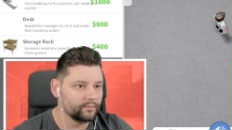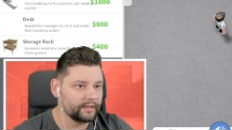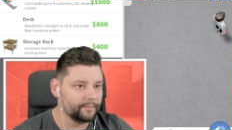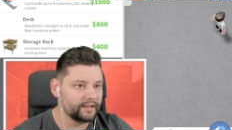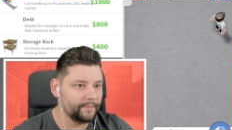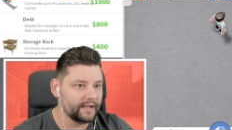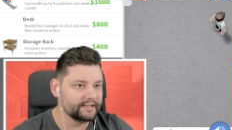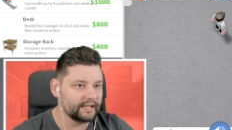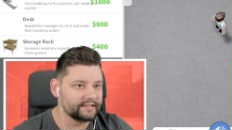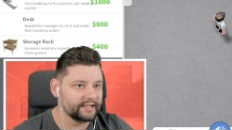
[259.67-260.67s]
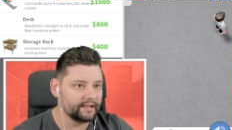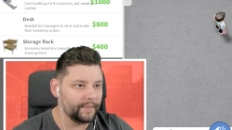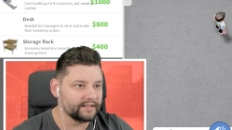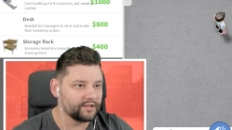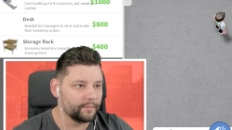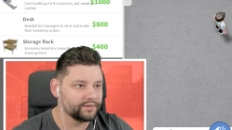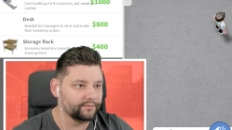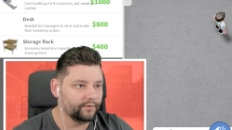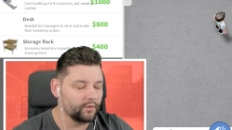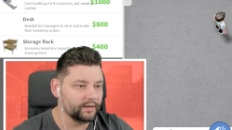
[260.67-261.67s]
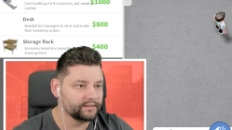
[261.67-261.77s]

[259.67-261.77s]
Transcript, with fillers: Would that be the best? Is that, is that the best option for